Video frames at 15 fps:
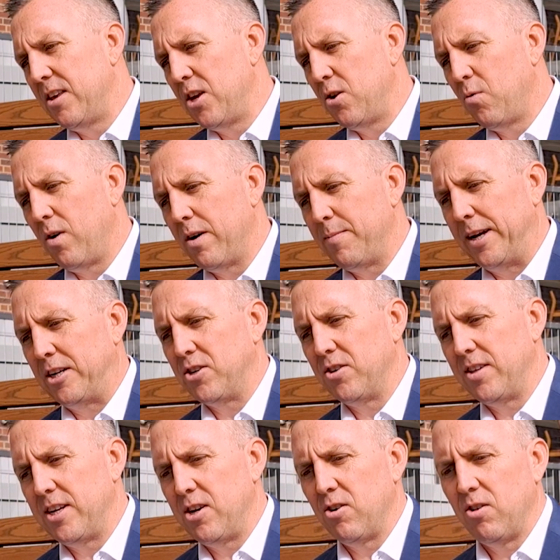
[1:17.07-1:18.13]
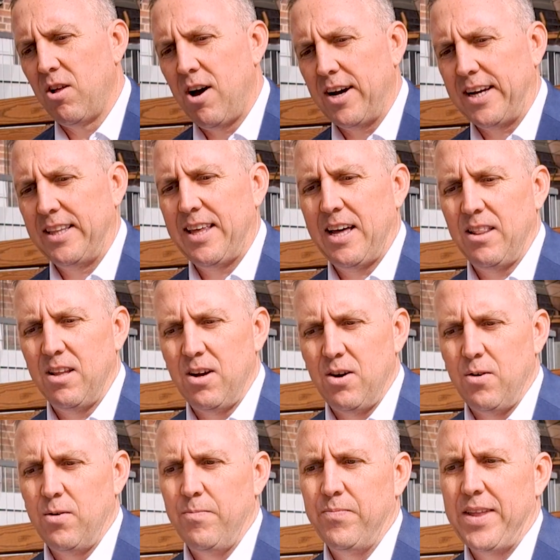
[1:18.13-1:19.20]
you want to make sure that you're locking that
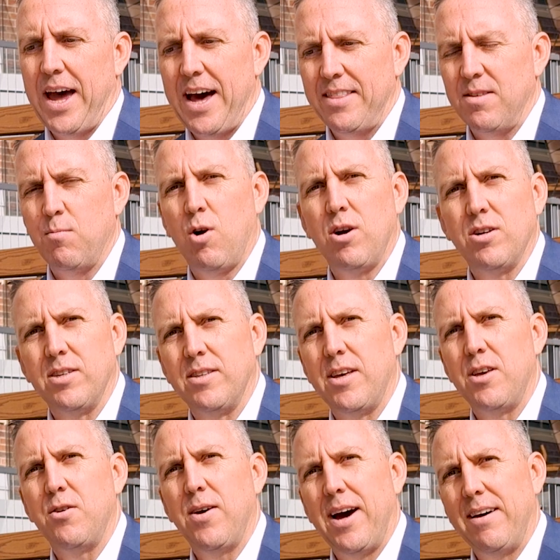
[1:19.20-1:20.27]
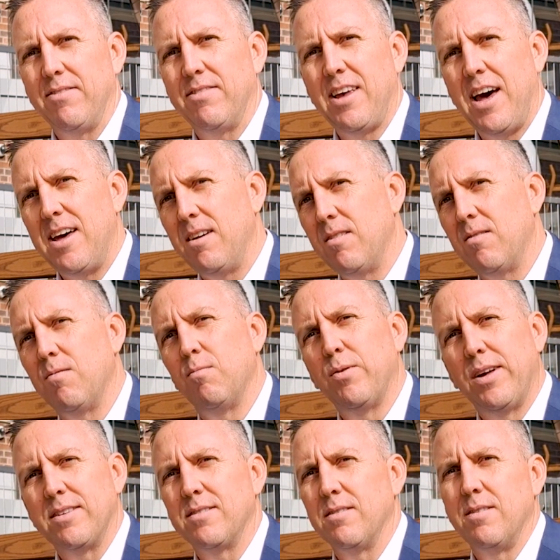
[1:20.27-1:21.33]
loan at the margin that you have set,
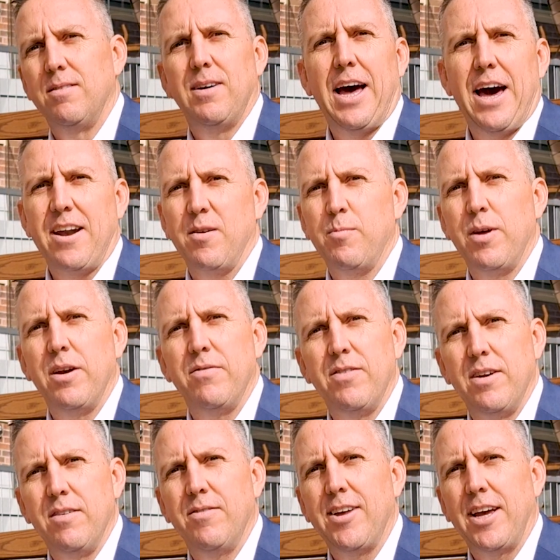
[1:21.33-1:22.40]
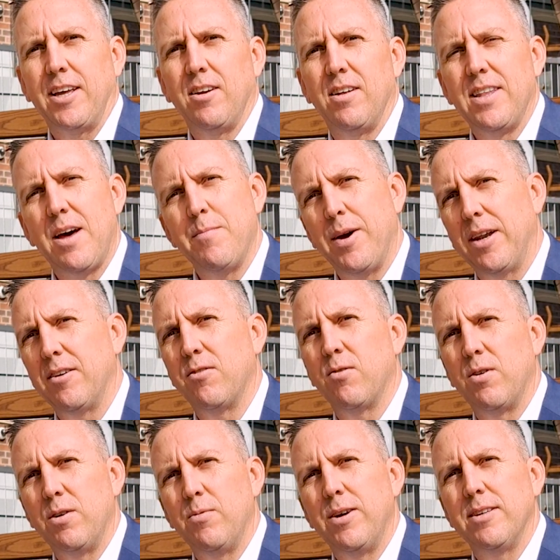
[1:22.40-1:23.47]
plus the added benefit of taking on that
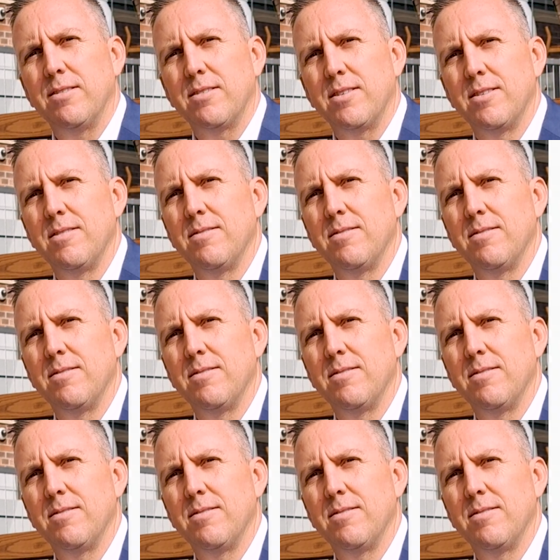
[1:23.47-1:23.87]
mandatory risk.